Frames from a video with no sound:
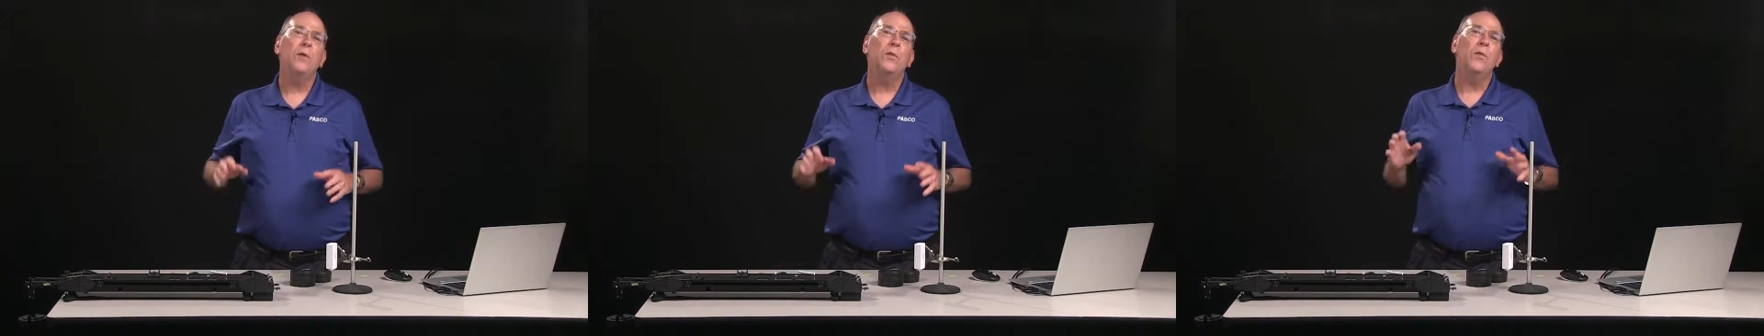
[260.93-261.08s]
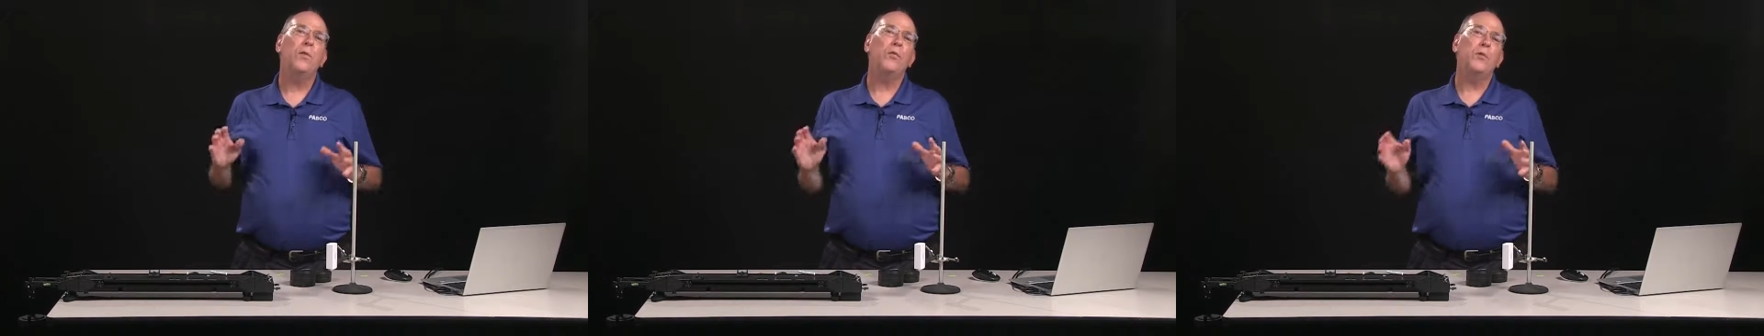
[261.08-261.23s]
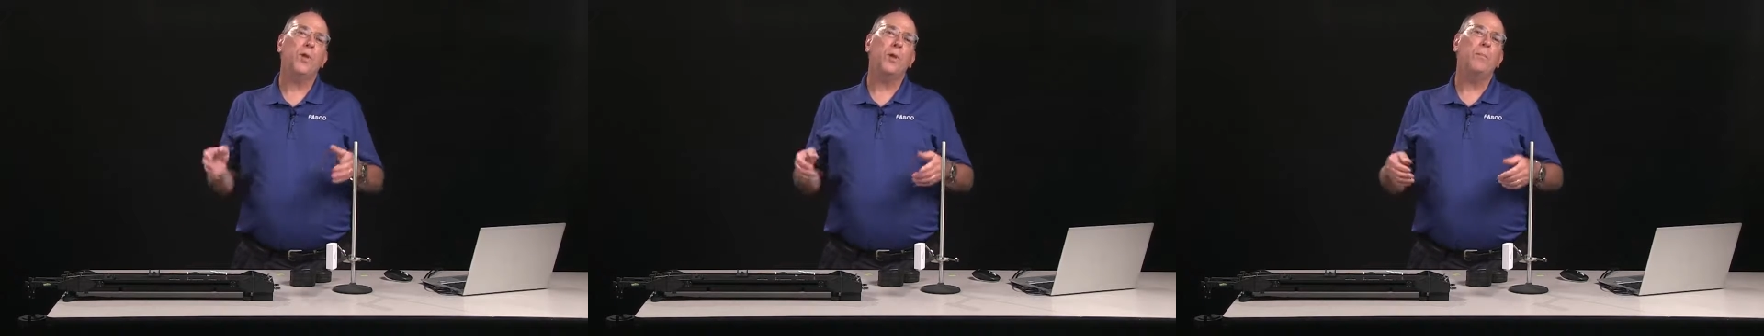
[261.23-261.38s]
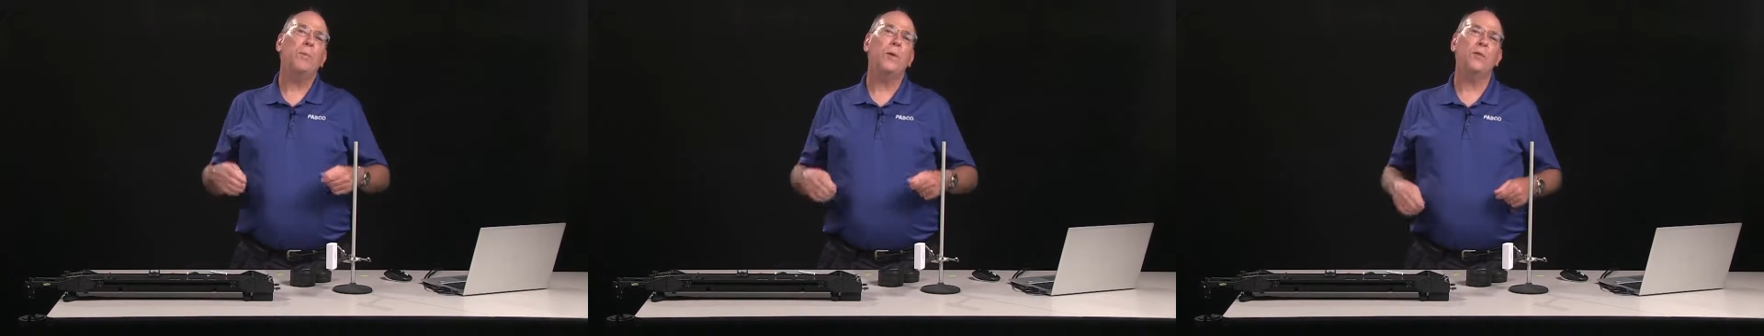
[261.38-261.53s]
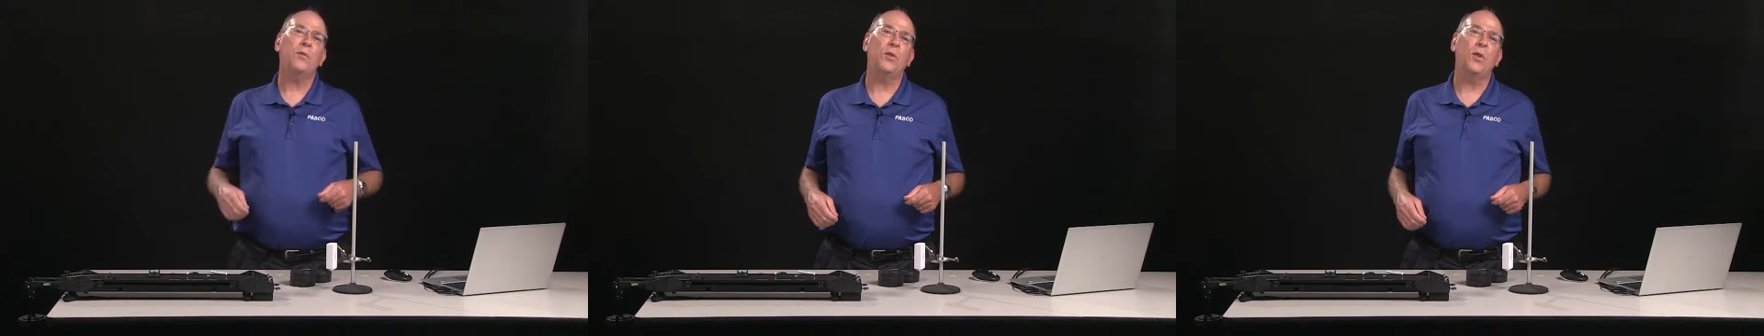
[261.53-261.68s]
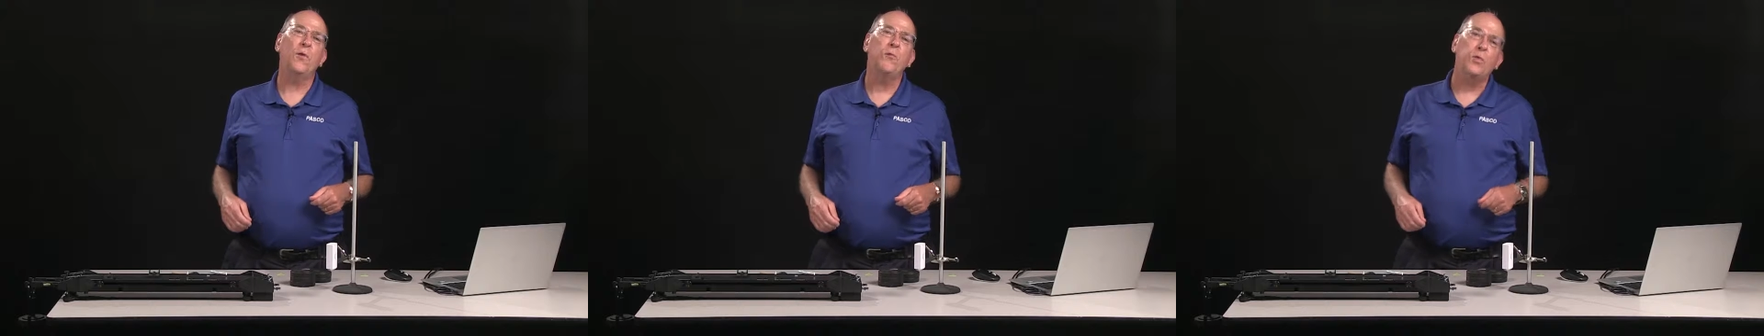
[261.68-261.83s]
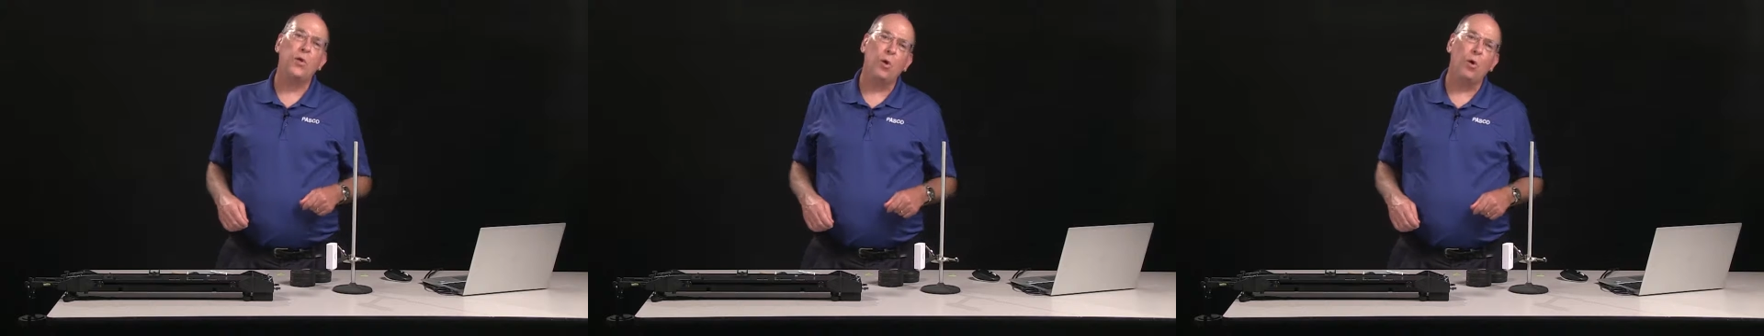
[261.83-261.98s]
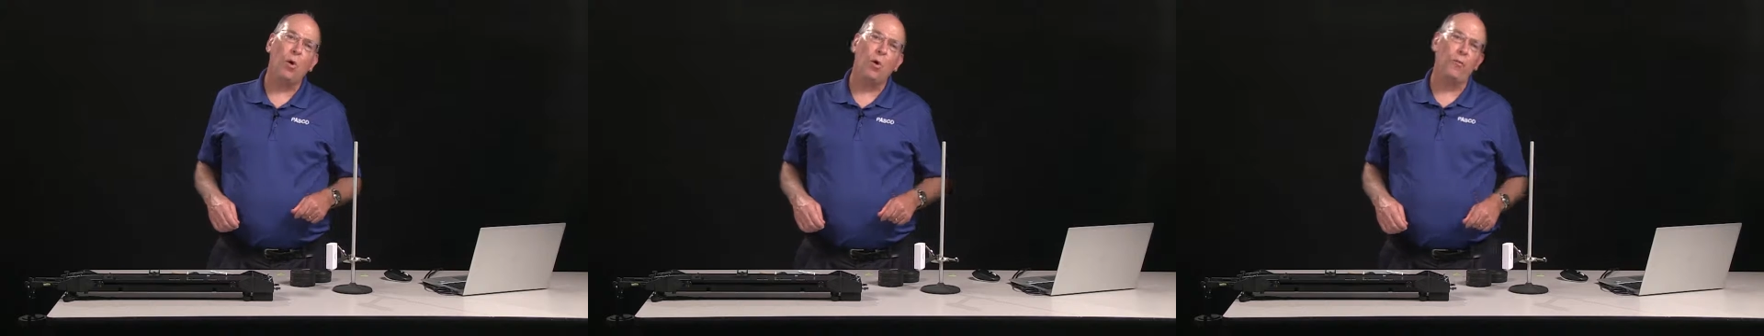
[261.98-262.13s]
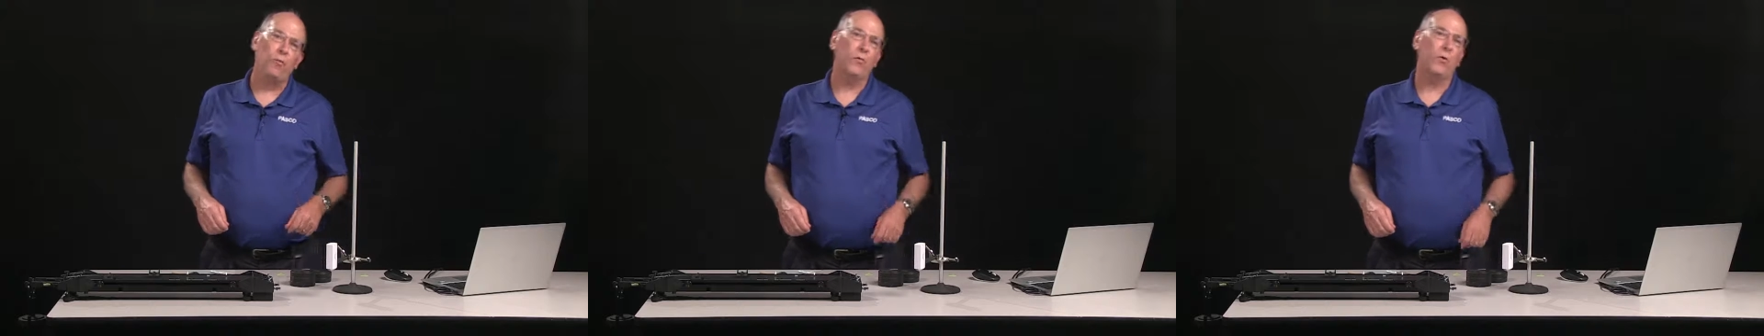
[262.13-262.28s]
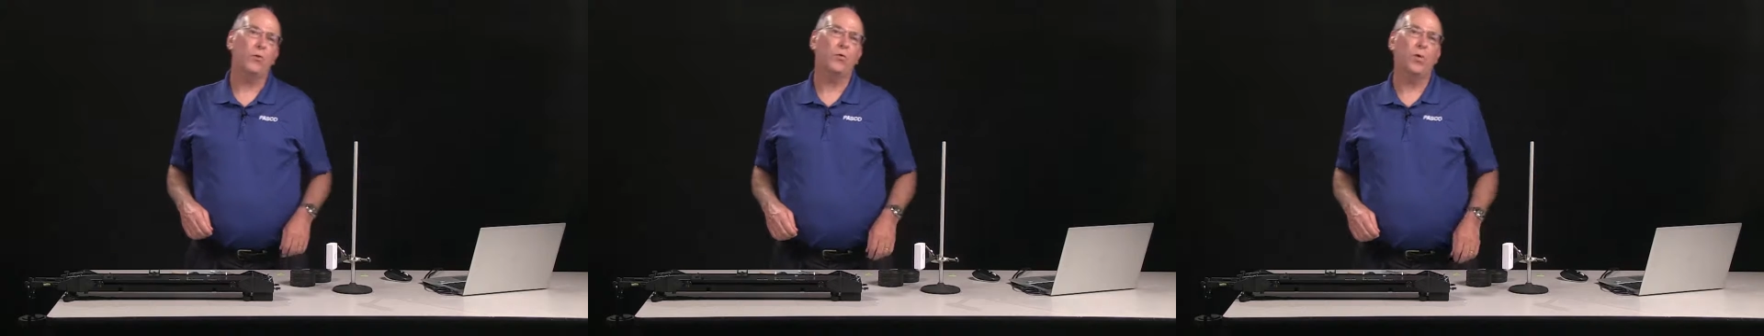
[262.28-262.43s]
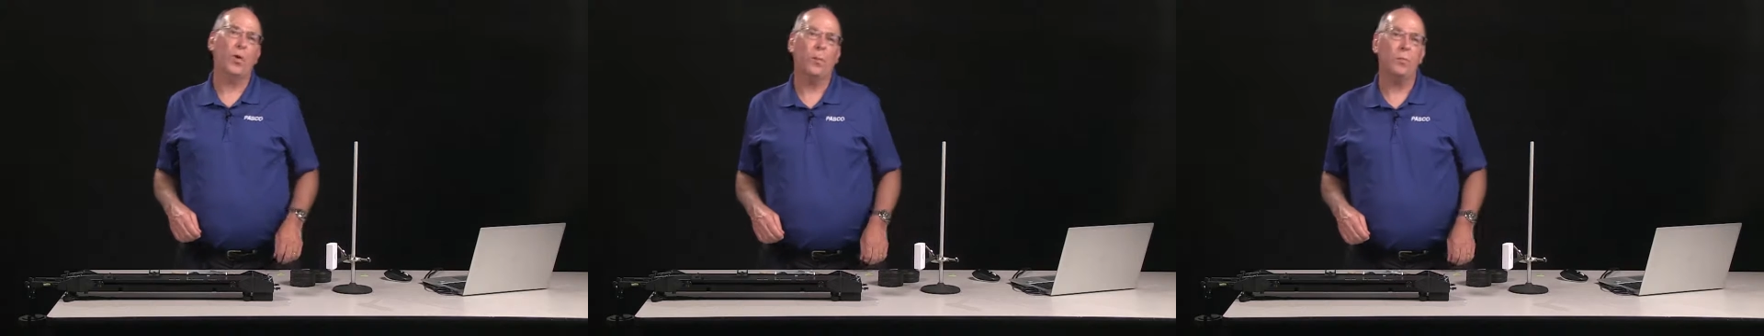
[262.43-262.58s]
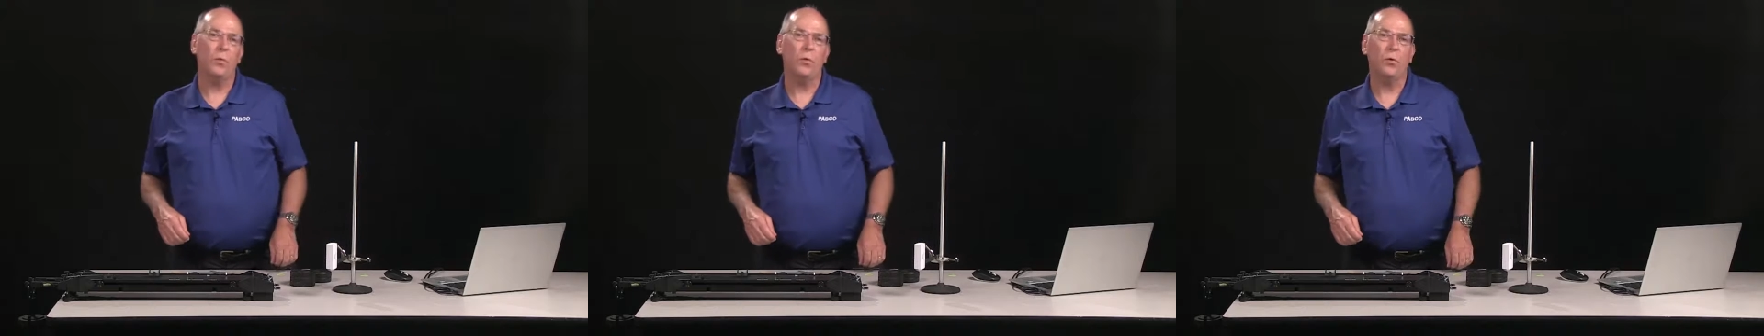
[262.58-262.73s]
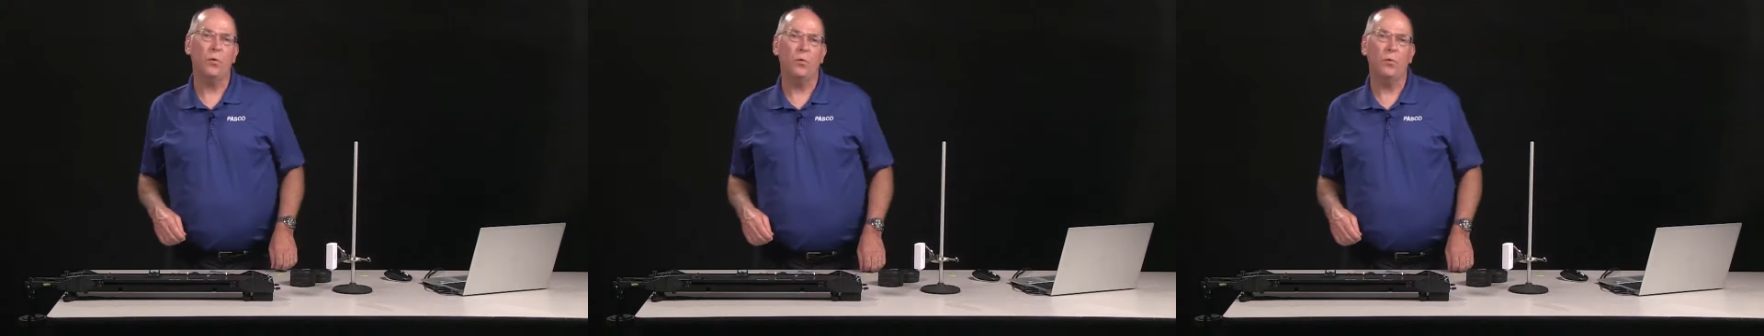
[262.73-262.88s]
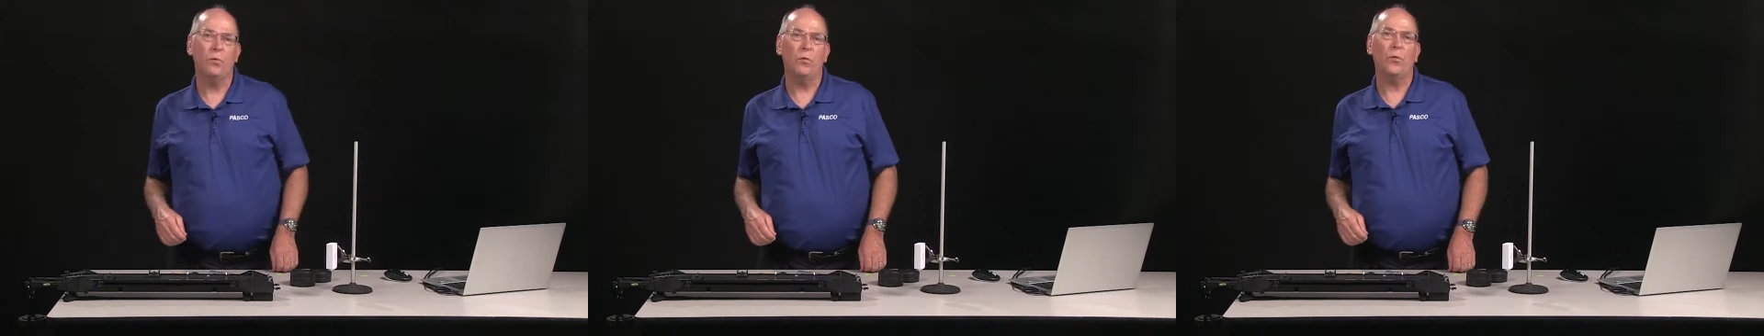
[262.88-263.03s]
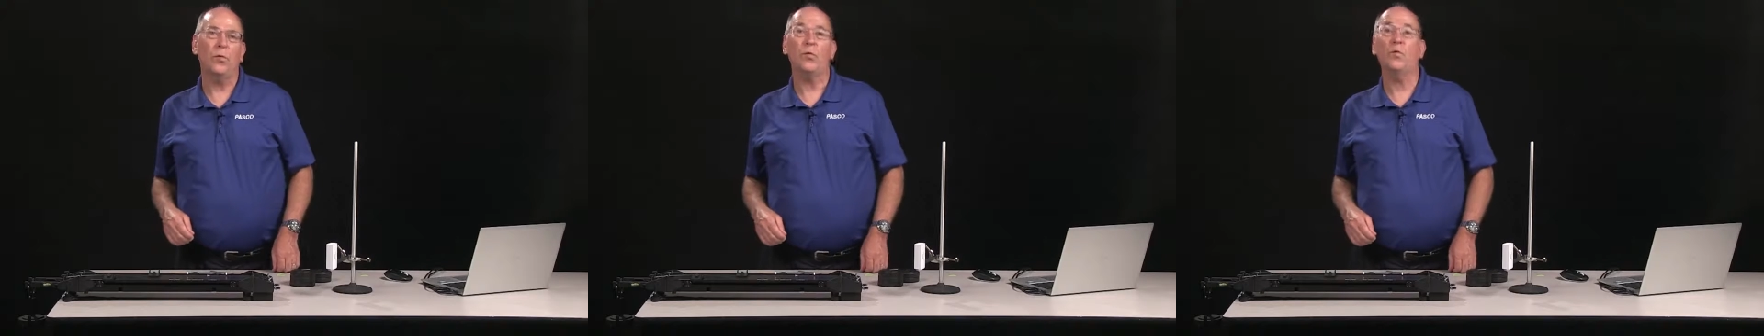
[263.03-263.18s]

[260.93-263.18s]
This can be difficult for some students,